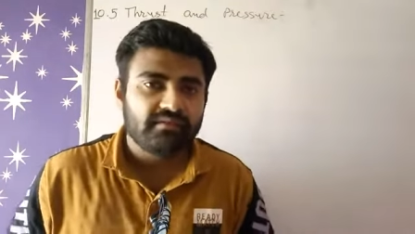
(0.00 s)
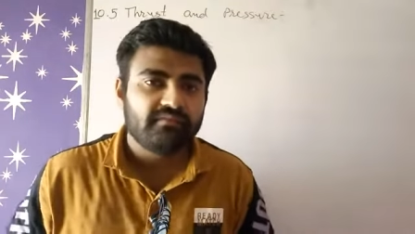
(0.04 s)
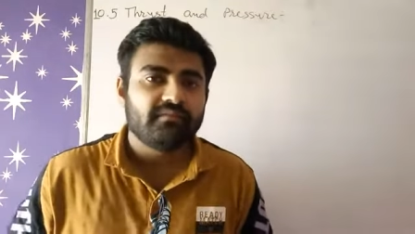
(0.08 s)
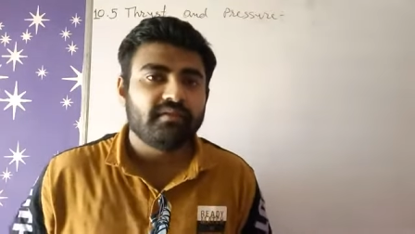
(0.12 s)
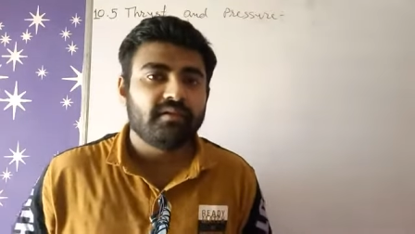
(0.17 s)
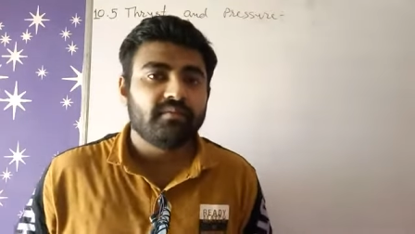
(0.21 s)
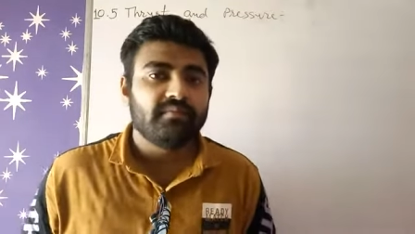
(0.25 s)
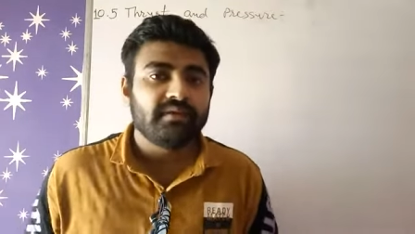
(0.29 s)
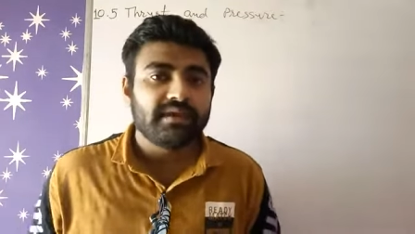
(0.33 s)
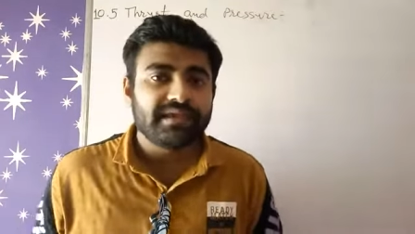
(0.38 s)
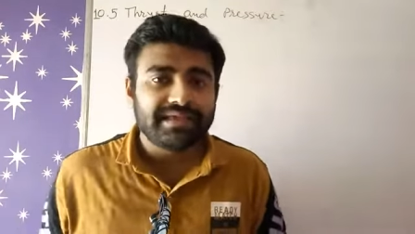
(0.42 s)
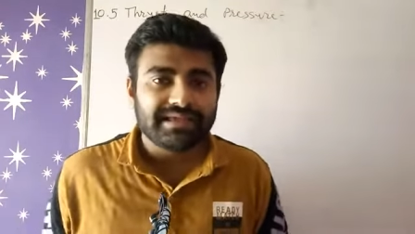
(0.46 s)
will
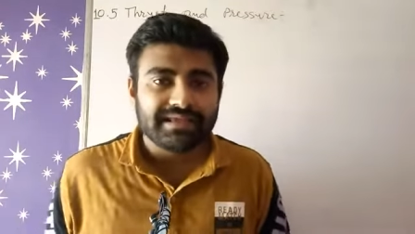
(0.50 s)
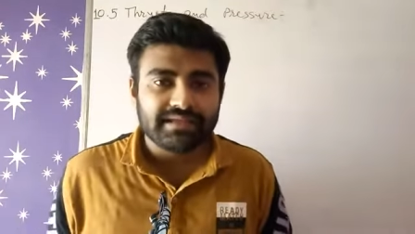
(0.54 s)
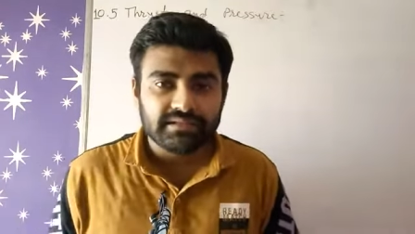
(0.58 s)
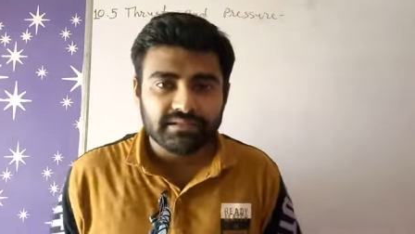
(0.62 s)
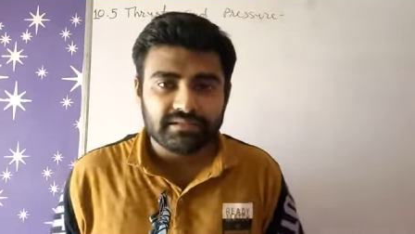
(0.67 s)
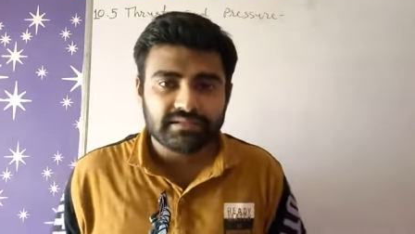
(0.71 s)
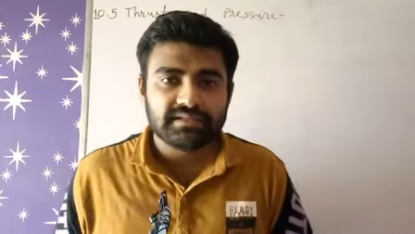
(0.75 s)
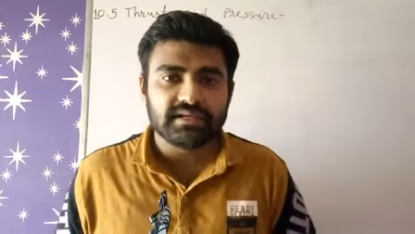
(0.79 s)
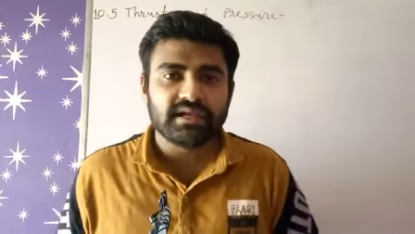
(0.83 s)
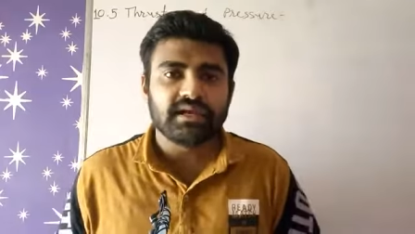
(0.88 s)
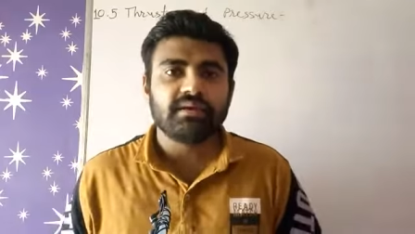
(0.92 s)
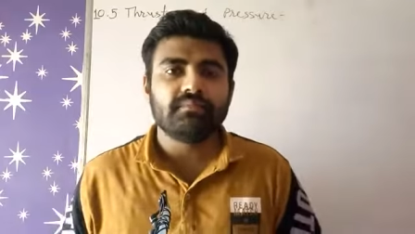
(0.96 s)
be
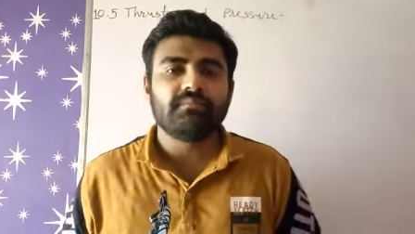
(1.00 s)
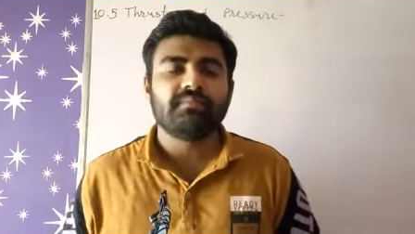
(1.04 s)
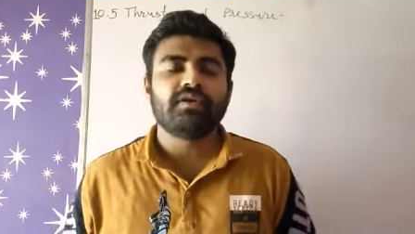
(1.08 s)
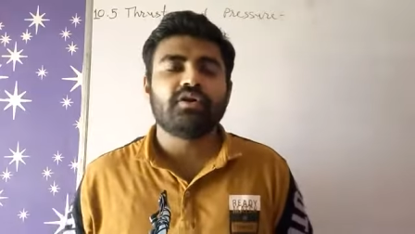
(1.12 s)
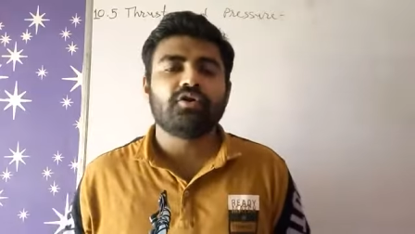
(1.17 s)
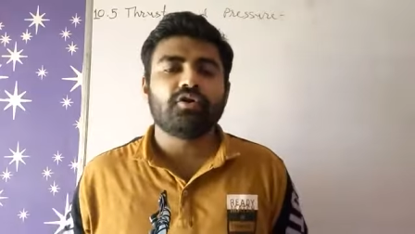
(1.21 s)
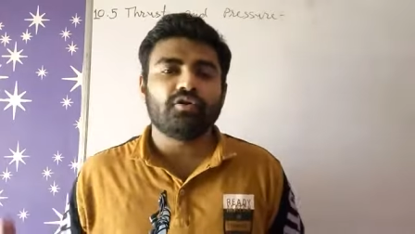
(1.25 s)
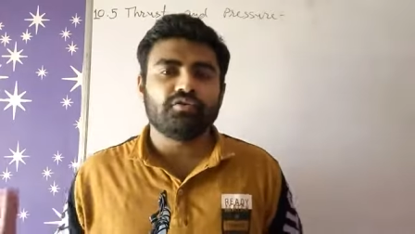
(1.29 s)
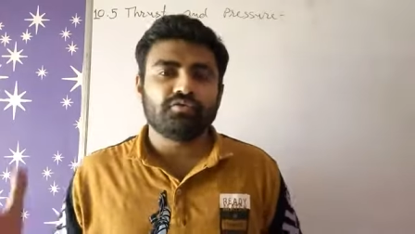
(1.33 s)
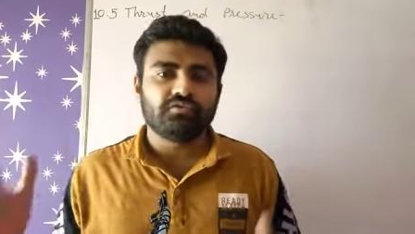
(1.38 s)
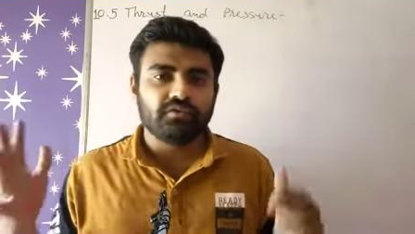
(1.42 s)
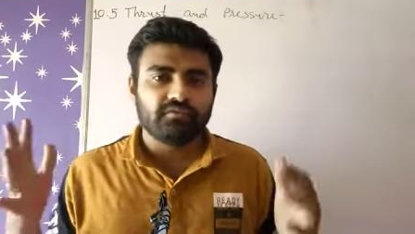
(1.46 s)
injured
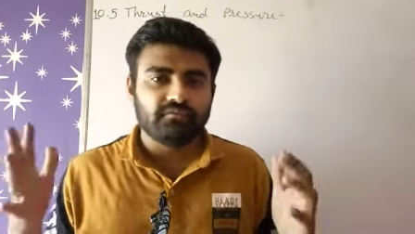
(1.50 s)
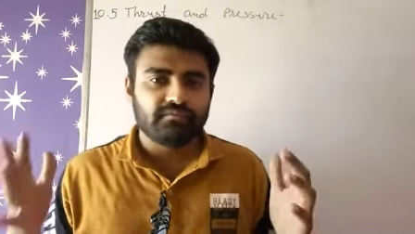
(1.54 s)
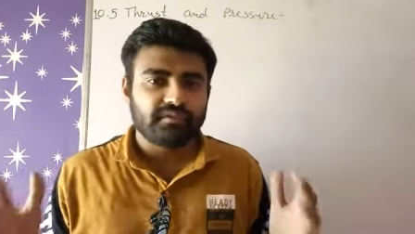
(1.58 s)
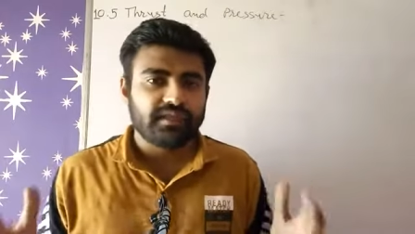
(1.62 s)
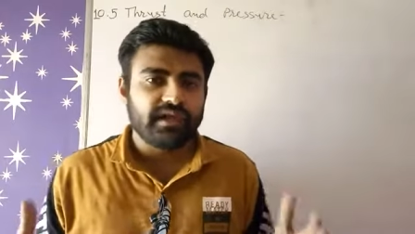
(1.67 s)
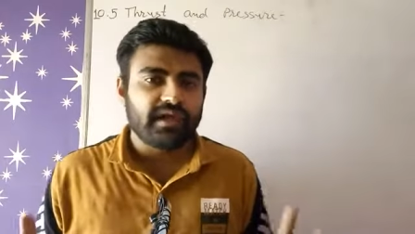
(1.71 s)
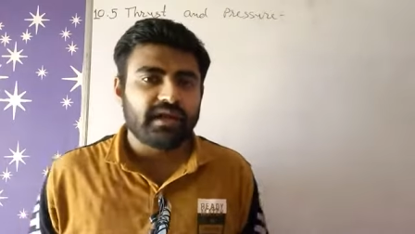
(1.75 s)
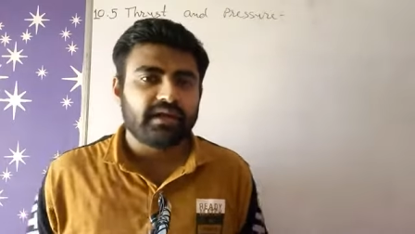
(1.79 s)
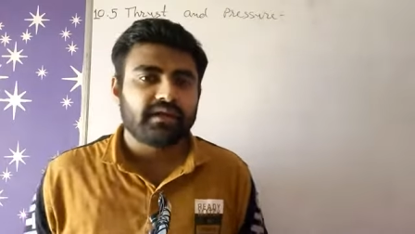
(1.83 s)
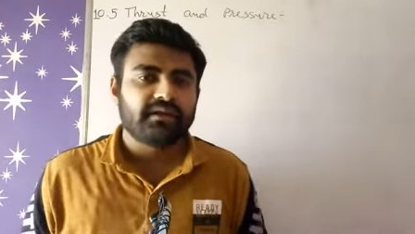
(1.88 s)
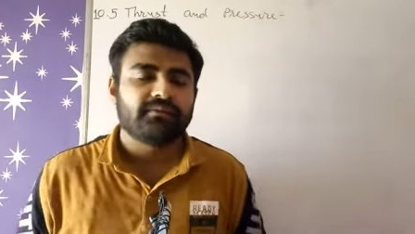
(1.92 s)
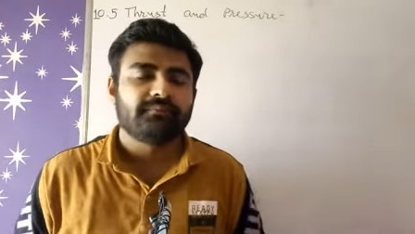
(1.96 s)
because of
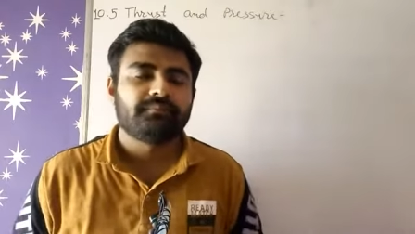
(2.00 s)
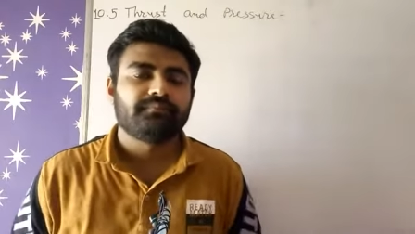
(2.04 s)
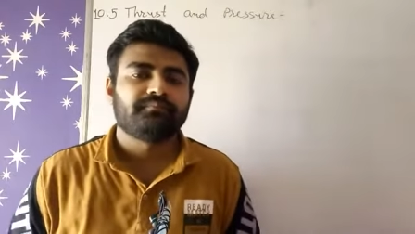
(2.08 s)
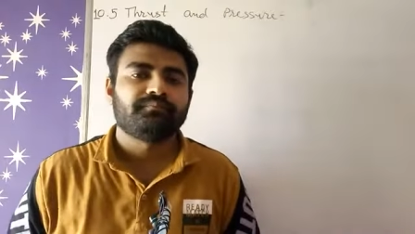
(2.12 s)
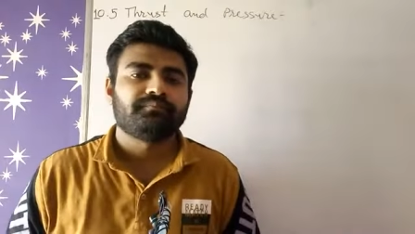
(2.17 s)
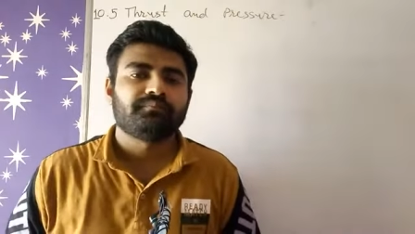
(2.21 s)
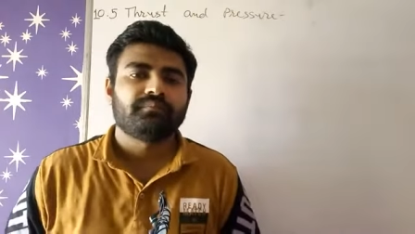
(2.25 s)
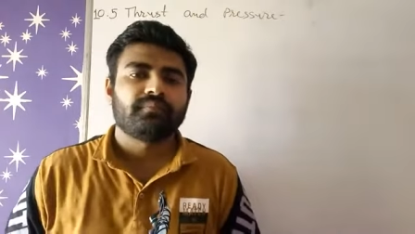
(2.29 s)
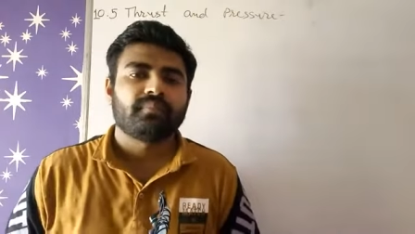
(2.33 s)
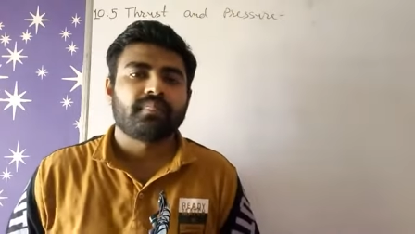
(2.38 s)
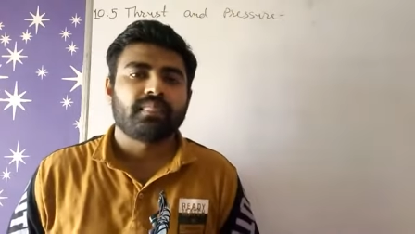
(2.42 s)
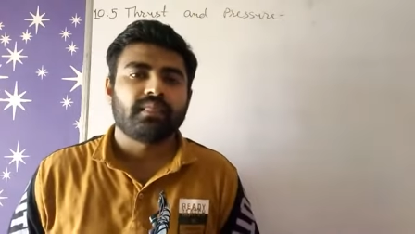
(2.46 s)
that,
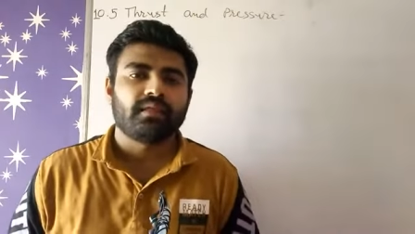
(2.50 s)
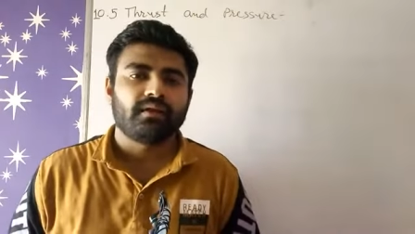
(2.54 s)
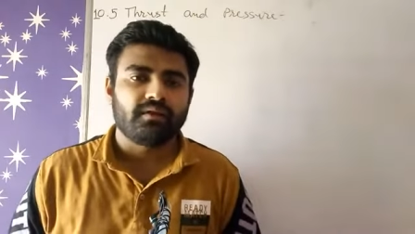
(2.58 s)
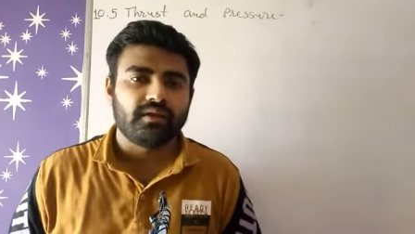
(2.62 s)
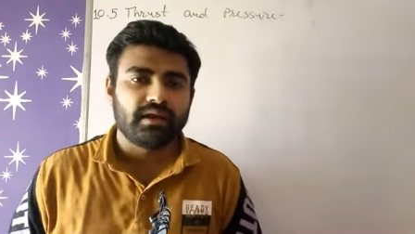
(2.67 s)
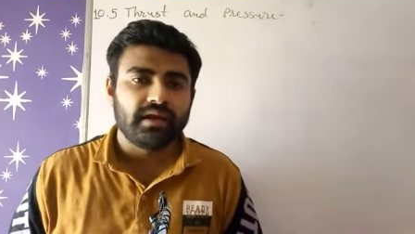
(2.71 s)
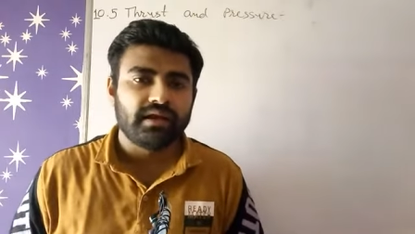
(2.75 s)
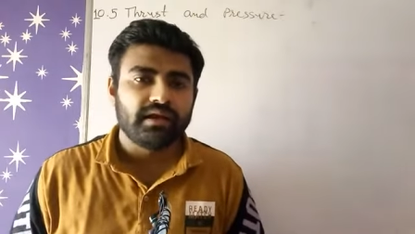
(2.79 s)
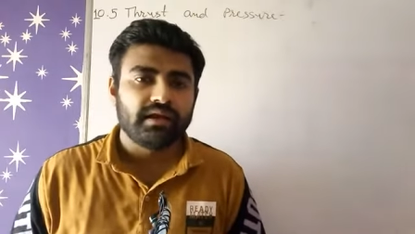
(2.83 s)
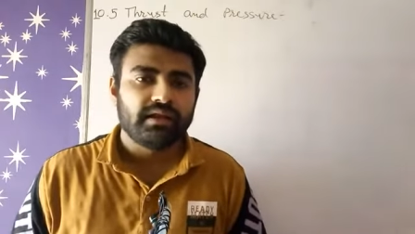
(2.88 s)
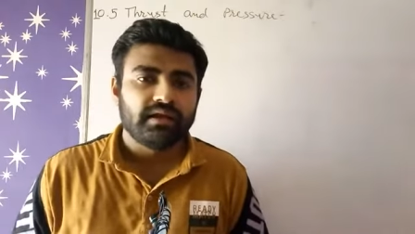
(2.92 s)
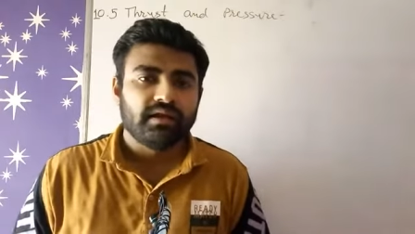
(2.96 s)

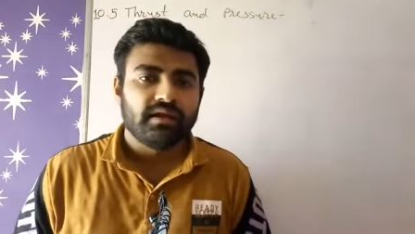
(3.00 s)
right?